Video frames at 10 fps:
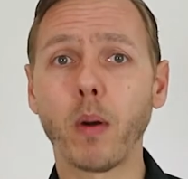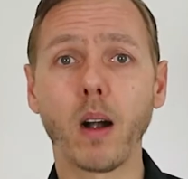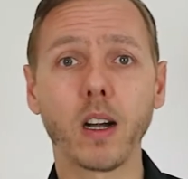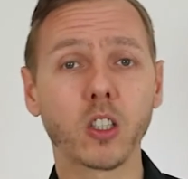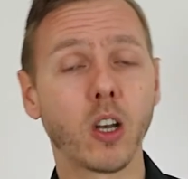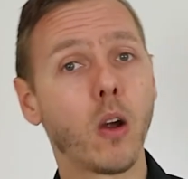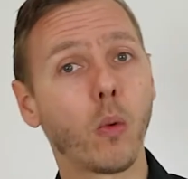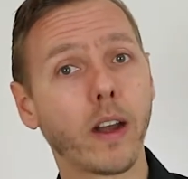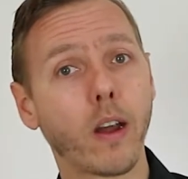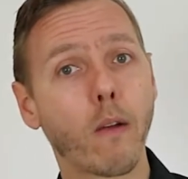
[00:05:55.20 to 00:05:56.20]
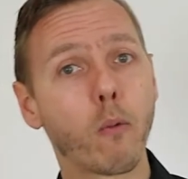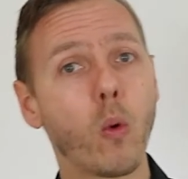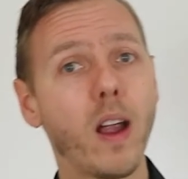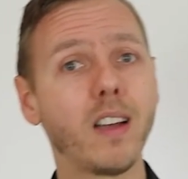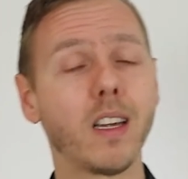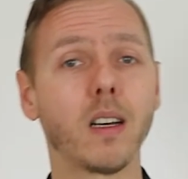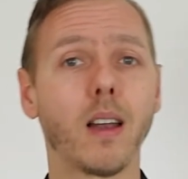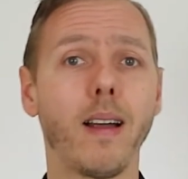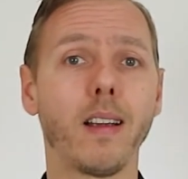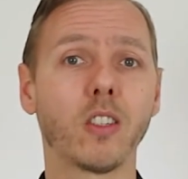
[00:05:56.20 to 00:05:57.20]
parks where you have waiting
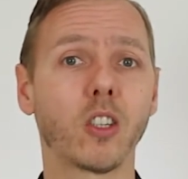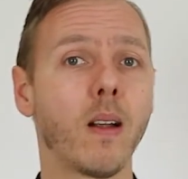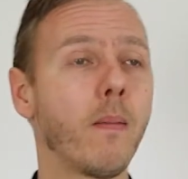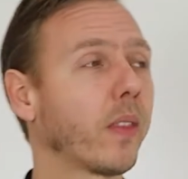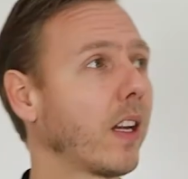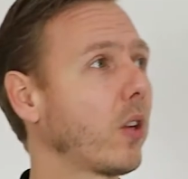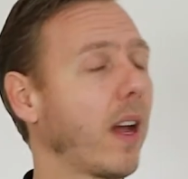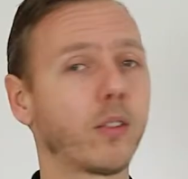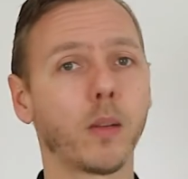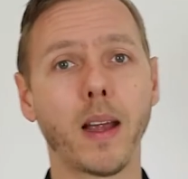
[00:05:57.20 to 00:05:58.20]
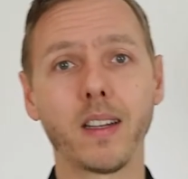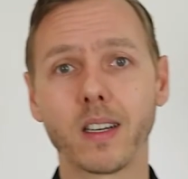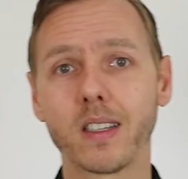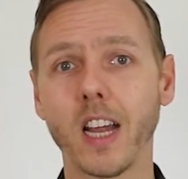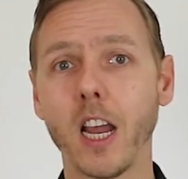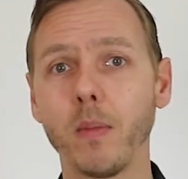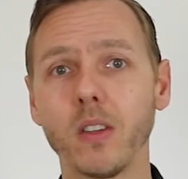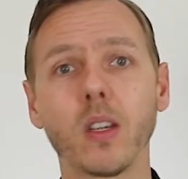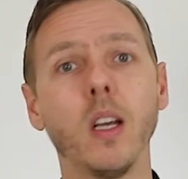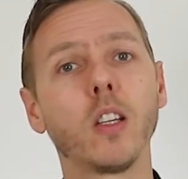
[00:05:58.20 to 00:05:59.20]
lines, that you have some
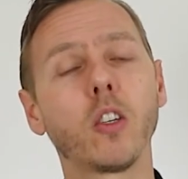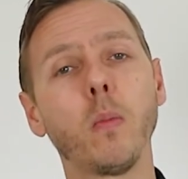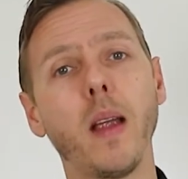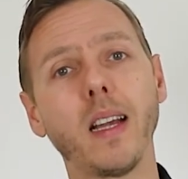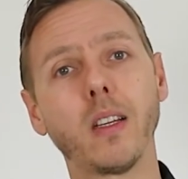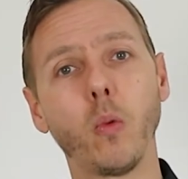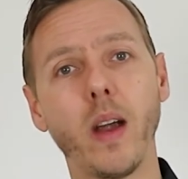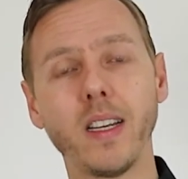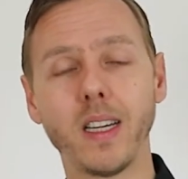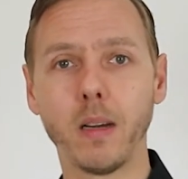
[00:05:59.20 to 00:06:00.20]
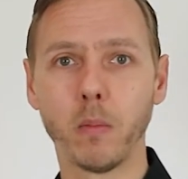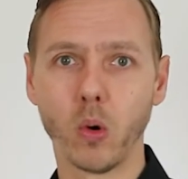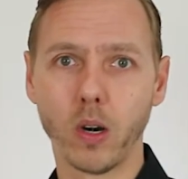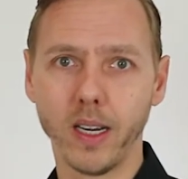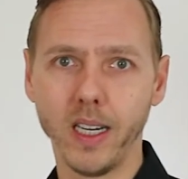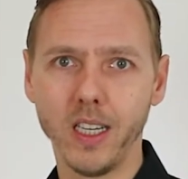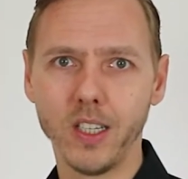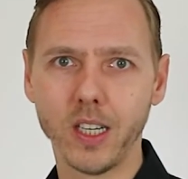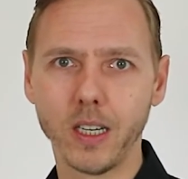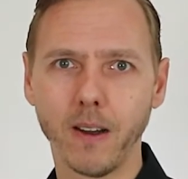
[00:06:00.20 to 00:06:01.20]
entertainment to make the waiting more
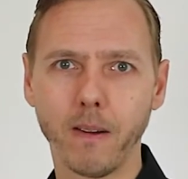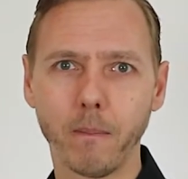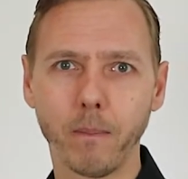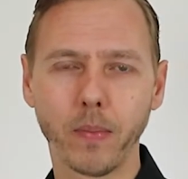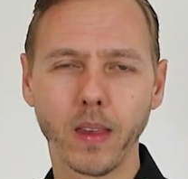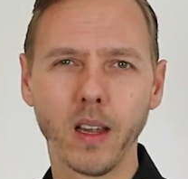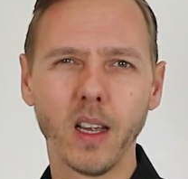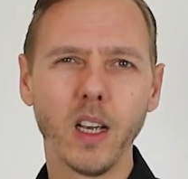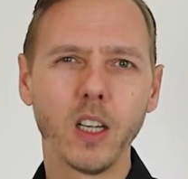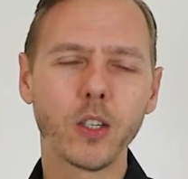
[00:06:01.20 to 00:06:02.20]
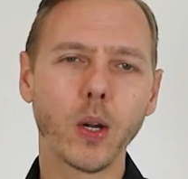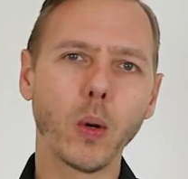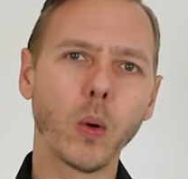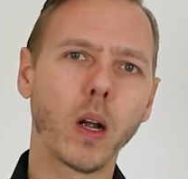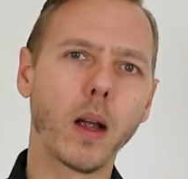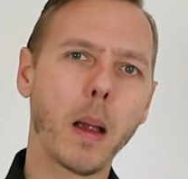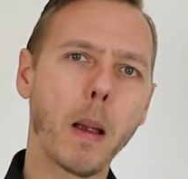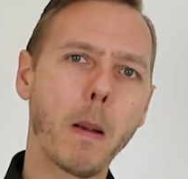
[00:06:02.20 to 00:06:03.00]
easy. So